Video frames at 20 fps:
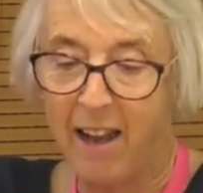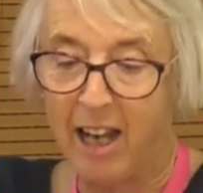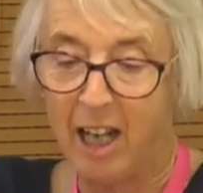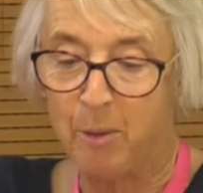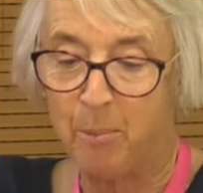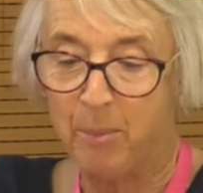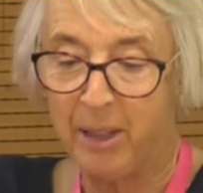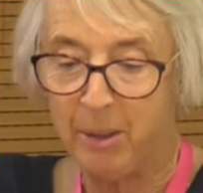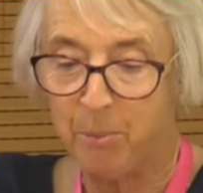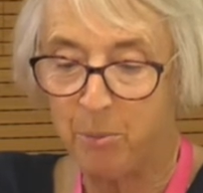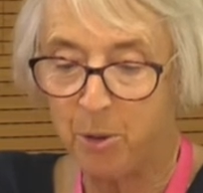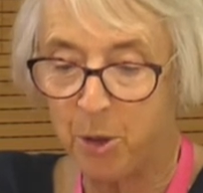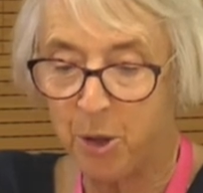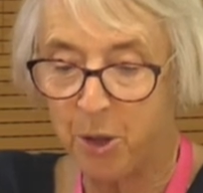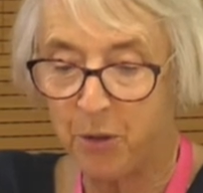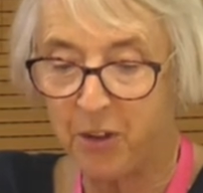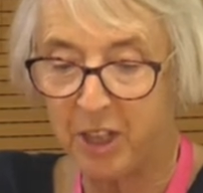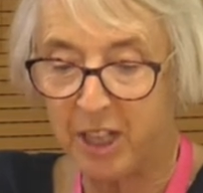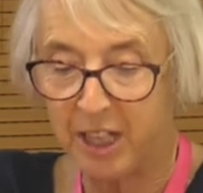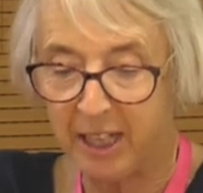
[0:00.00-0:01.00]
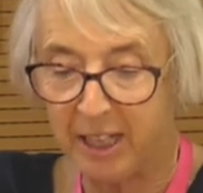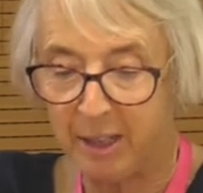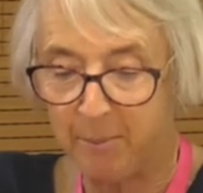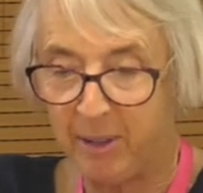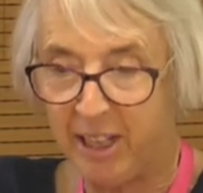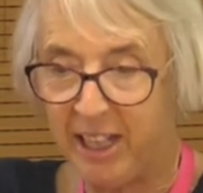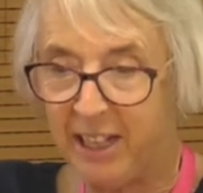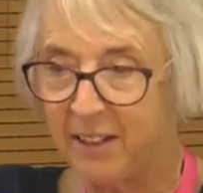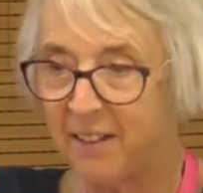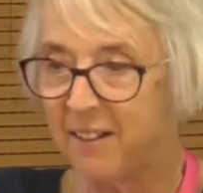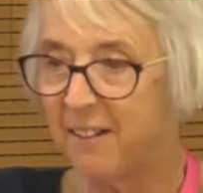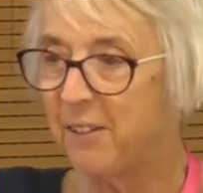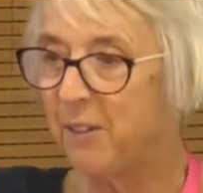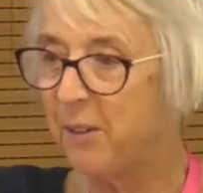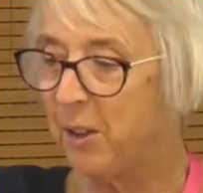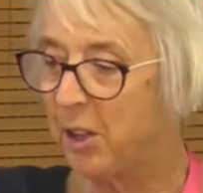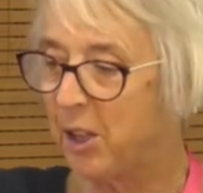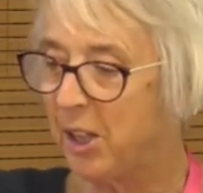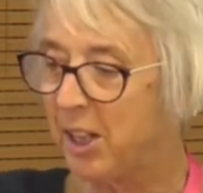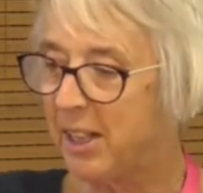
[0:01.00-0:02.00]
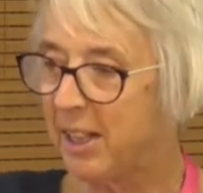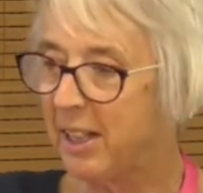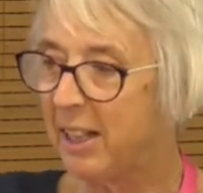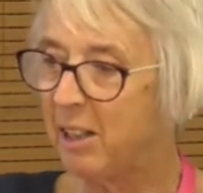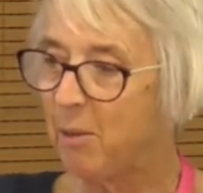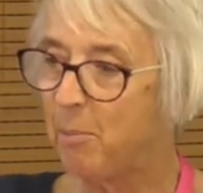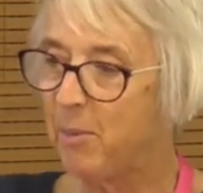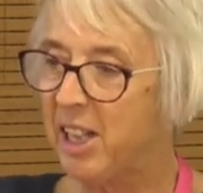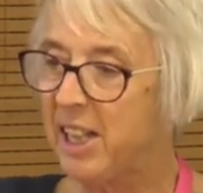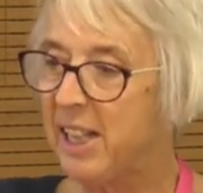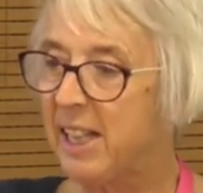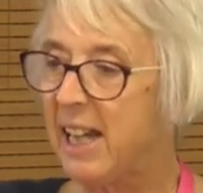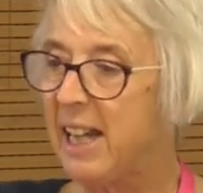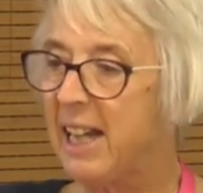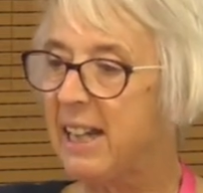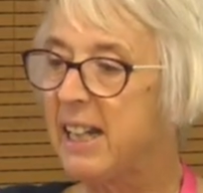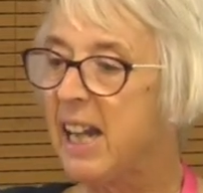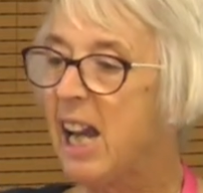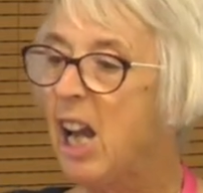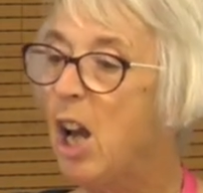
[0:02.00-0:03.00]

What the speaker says: I've been pushed for time here, which is a little bit sad.